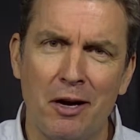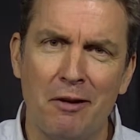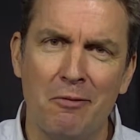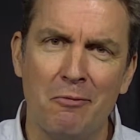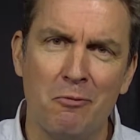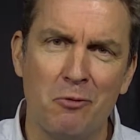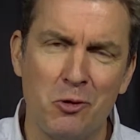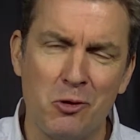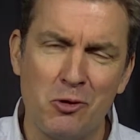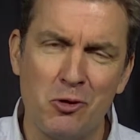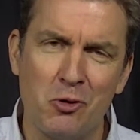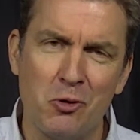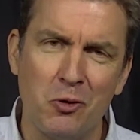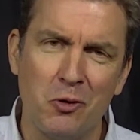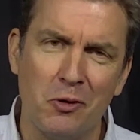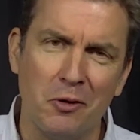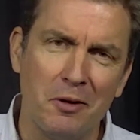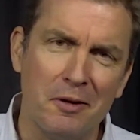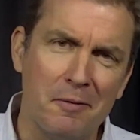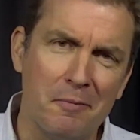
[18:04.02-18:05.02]

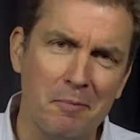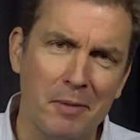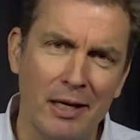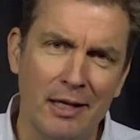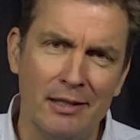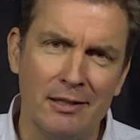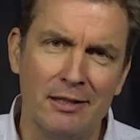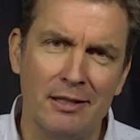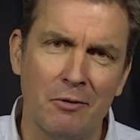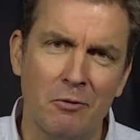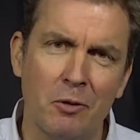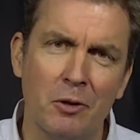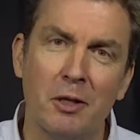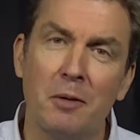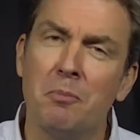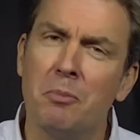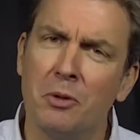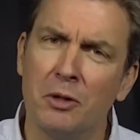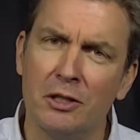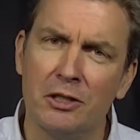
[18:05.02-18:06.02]
virtual means. I really
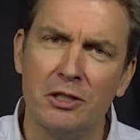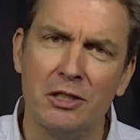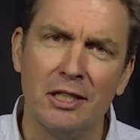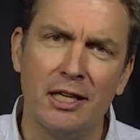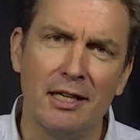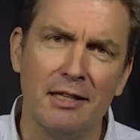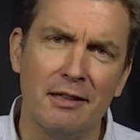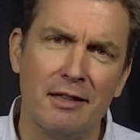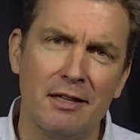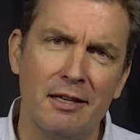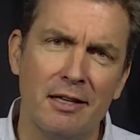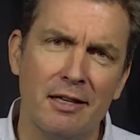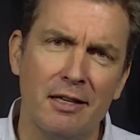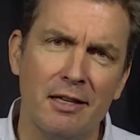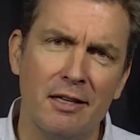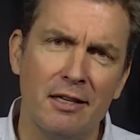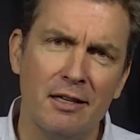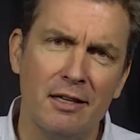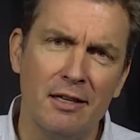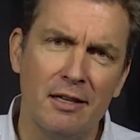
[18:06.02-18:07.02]
appreciate
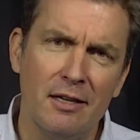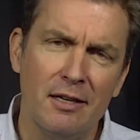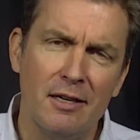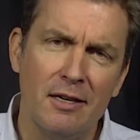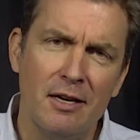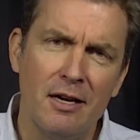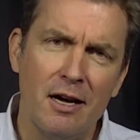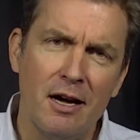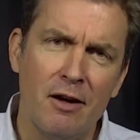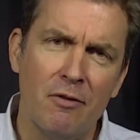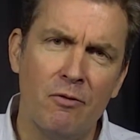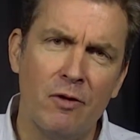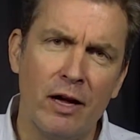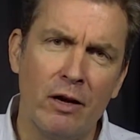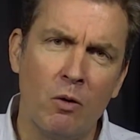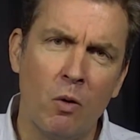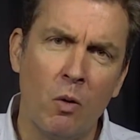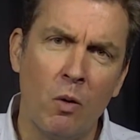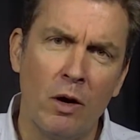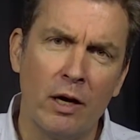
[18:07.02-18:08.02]
the event
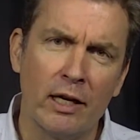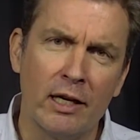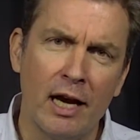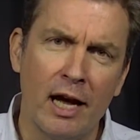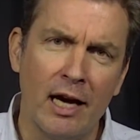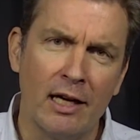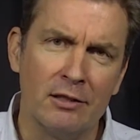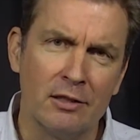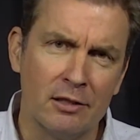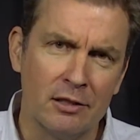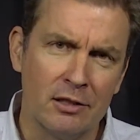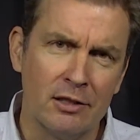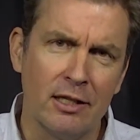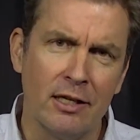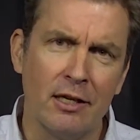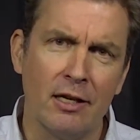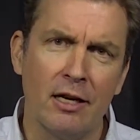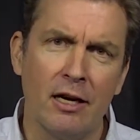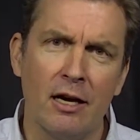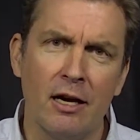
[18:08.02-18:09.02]
organizers
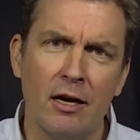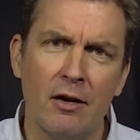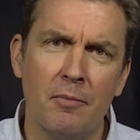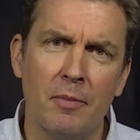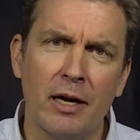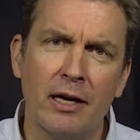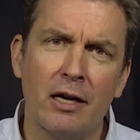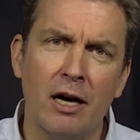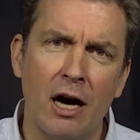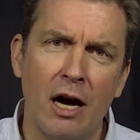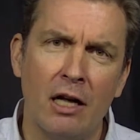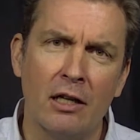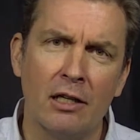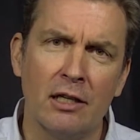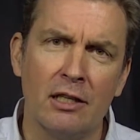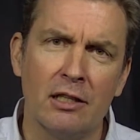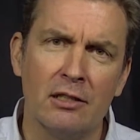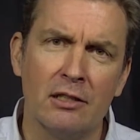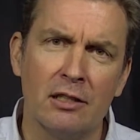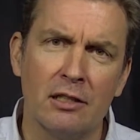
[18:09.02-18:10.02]
and my
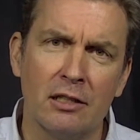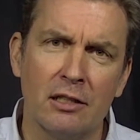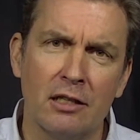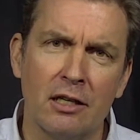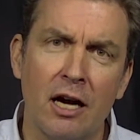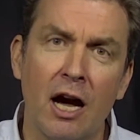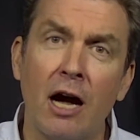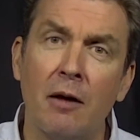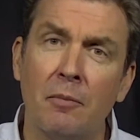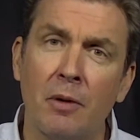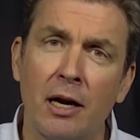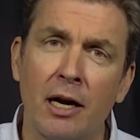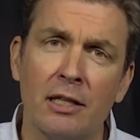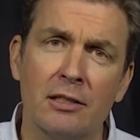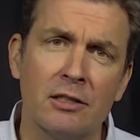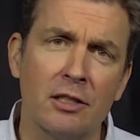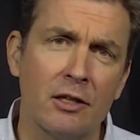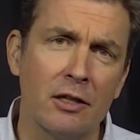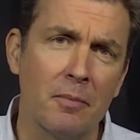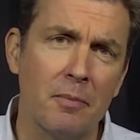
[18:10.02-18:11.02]
colleagues and
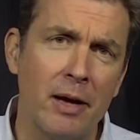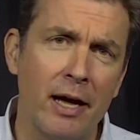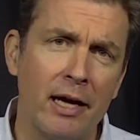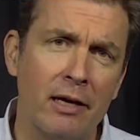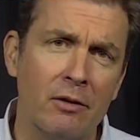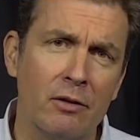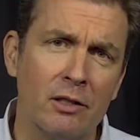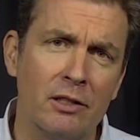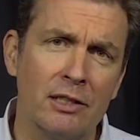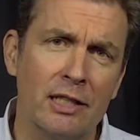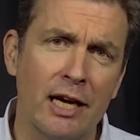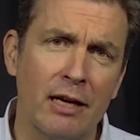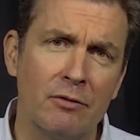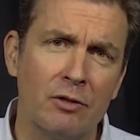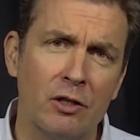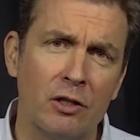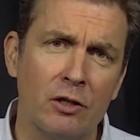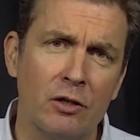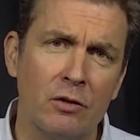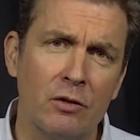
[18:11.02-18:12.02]
comrades on the panel this
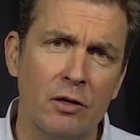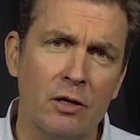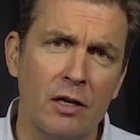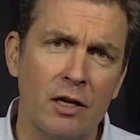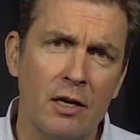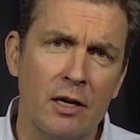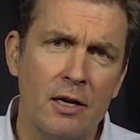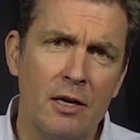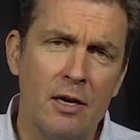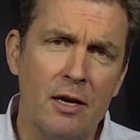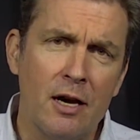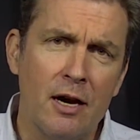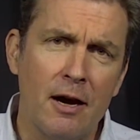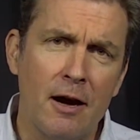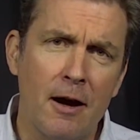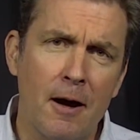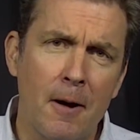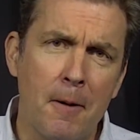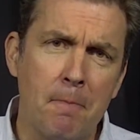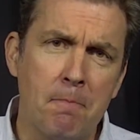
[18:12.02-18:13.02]
afternoon.
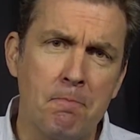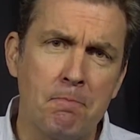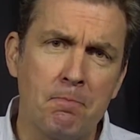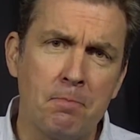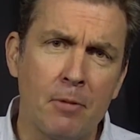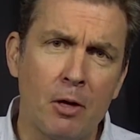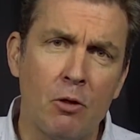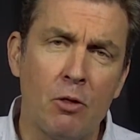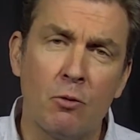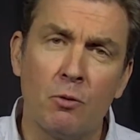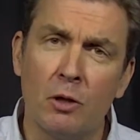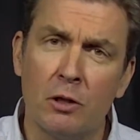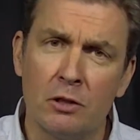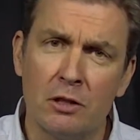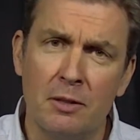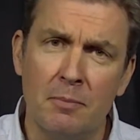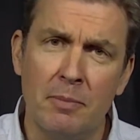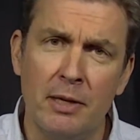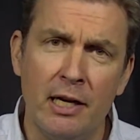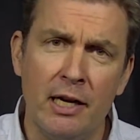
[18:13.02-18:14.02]
Thrilled
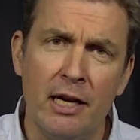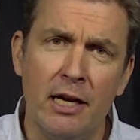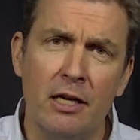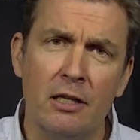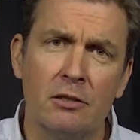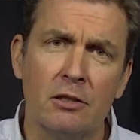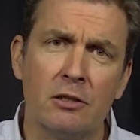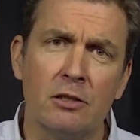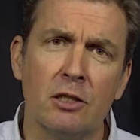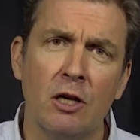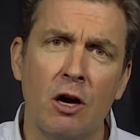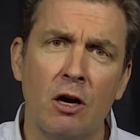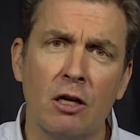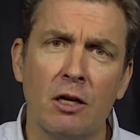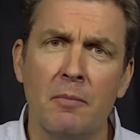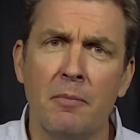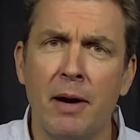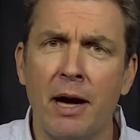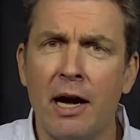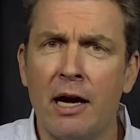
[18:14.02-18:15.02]
to be here to talk
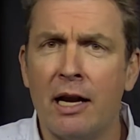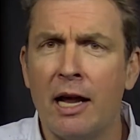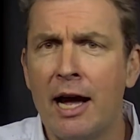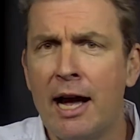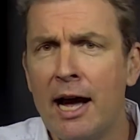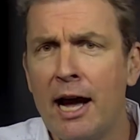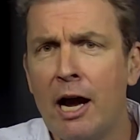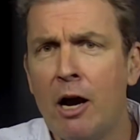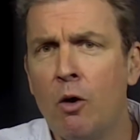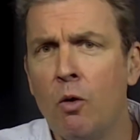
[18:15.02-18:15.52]
about how